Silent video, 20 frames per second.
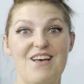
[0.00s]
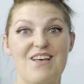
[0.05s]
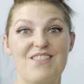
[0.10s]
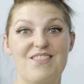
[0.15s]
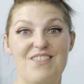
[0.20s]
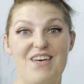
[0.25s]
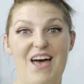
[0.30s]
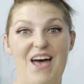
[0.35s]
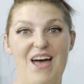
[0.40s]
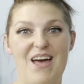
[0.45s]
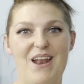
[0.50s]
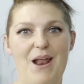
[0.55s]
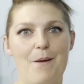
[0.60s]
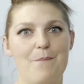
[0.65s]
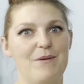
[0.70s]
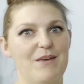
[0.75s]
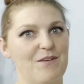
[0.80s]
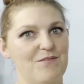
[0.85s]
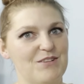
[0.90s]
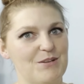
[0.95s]
that
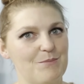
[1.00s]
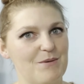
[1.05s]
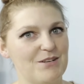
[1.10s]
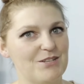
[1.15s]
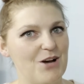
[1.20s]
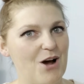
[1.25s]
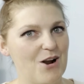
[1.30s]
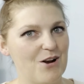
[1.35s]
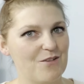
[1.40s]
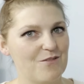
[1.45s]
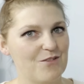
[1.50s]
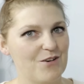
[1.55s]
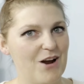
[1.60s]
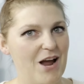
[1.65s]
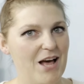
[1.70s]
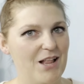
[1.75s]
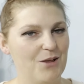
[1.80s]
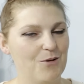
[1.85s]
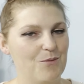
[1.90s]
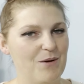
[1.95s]
I'm gifting my daughter for
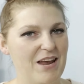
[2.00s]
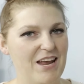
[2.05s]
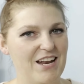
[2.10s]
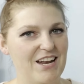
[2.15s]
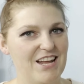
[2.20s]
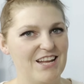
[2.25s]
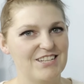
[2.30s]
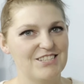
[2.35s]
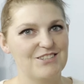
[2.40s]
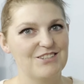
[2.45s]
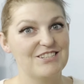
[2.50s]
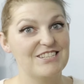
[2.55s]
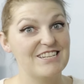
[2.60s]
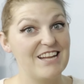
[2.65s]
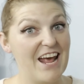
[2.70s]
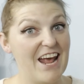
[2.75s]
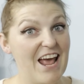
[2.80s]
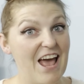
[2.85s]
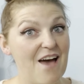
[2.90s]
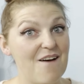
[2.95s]
Halloween. And so
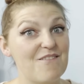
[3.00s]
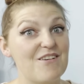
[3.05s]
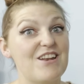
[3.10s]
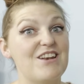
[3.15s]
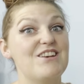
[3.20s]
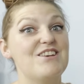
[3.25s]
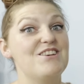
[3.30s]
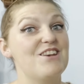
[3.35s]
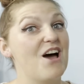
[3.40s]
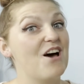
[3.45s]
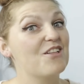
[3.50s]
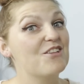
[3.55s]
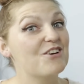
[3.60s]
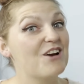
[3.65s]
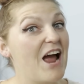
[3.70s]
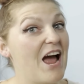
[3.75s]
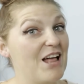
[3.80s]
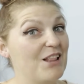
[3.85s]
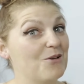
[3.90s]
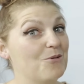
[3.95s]
today I have another
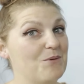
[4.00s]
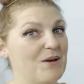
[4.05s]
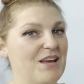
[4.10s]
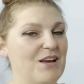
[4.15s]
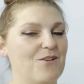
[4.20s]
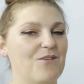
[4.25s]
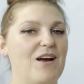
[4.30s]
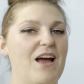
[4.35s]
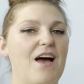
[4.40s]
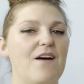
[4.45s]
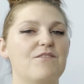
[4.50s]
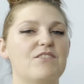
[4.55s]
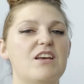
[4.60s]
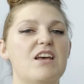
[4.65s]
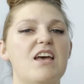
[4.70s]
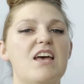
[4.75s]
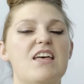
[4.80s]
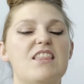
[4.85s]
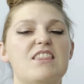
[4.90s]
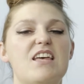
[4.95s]
Halloween craft
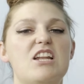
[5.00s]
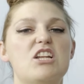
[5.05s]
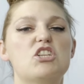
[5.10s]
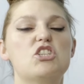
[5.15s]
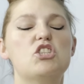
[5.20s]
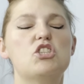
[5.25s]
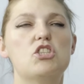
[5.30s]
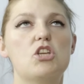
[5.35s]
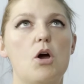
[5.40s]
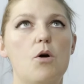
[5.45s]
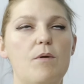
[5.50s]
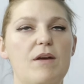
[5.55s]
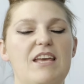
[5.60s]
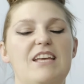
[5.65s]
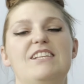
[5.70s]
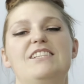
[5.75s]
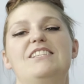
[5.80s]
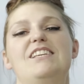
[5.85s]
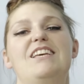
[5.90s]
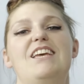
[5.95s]
that is so
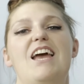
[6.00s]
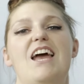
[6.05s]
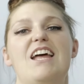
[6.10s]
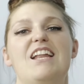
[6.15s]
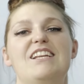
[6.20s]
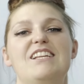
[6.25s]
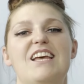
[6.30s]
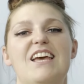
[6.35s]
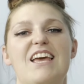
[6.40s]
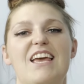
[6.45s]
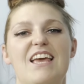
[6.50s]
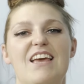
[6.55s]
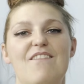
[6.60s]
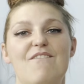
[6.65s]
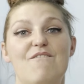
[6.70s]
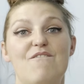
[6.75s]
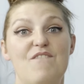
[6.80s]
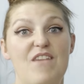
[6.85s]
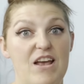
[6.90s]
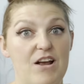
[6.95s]
easy and
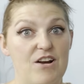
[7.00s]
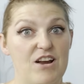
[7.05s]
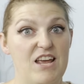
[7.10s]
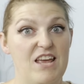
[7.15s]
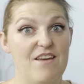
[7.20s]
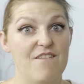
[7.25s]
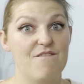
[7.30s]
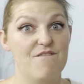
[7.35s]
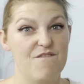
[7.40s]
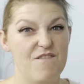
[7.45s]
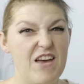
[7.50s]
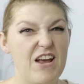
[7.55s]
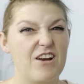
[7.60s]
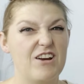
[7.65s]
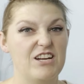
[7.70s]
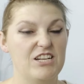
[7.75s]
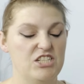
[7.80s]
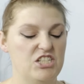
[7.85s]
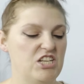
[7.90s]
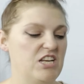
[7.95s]
very,
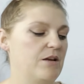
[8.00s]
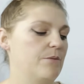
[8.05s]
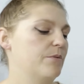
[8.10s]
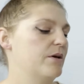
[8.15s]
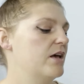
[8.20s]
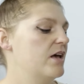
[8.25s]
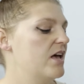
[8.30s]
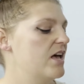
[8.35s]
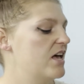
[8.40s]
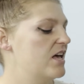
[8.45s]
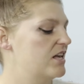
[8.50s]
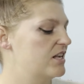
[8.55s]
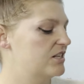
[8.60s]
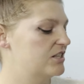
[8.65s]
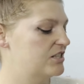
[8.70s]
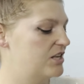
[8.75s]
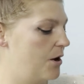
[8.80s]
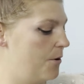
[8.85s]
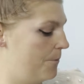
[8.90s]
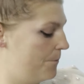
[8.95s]
very cheap.
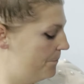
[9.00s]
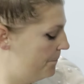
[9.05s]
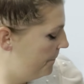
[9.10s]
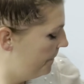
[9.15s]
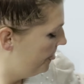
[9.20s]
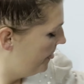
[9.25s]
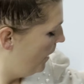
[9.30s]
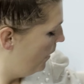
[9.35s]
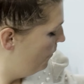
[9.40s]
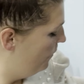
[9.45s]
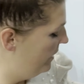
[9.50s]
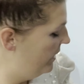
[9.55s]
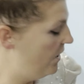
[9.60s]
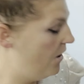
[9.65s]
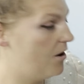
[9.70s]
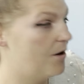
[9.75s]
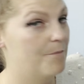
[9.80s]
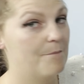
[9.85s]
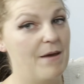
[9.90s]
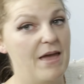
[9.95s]
So we
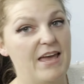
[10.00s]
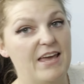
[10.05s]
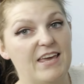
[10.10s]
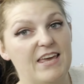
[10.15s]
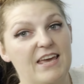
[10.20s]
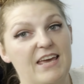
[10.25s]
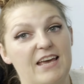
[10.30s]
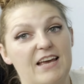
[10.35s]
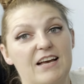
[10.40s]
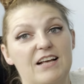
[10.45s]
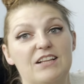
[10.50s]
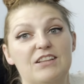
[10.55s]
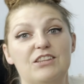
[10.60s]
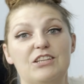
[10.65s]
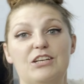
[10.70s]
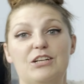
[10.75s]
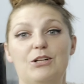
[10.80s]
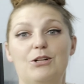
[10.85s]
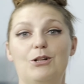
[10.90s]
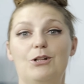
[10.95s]
are making
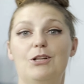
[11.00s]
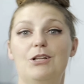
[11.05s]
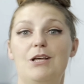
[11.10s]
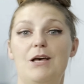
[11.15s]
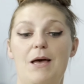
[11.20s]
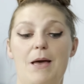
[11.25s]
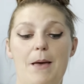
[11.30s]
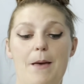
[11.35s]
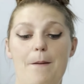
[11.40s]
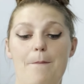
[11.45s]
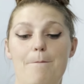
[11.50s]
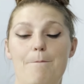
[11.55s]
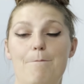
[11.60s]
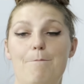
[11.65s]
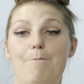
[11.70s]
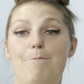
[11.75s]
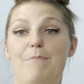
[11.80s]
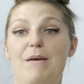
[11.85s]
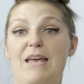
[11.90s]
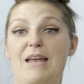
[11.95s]
little
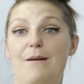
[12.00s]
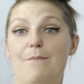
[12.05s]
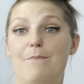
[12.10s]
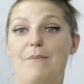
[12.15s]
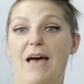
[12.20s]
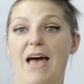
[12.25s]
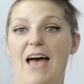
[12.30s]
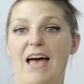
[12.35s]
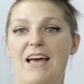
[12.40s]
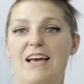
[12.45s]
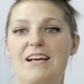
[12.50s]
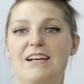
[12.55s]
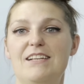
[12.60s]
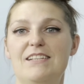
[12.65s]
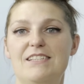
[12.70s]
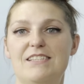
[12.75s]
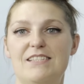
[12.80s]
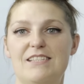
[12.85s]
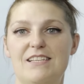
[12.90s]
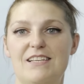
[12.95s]
bean
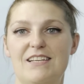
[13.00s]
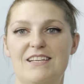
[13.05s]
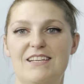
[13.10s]
bags